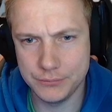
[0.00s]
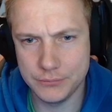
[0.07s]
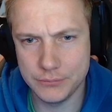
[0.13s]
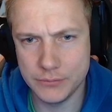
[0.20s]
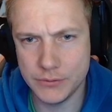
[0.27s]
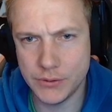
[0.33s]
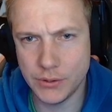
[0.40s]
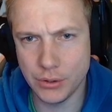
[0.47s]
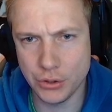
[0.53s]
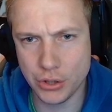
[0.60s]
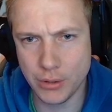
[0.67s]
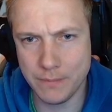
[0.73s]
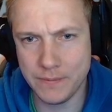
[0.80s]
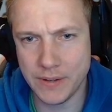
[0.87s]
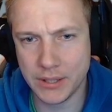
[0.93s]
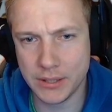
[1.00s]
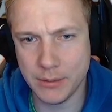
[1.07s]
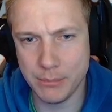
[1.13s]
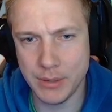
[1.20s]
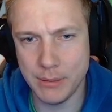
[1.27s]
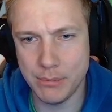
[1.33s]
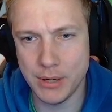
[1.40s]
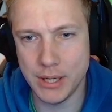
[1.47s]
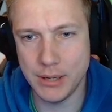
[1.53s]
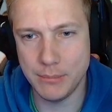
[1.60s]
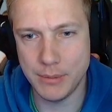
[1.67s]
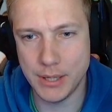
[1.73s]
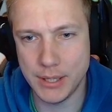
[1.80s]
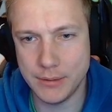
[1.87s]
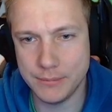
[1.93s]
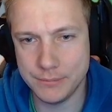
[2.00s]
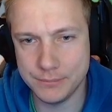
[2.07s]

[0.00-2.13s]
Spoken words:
Photoshop fucked up my brain, man.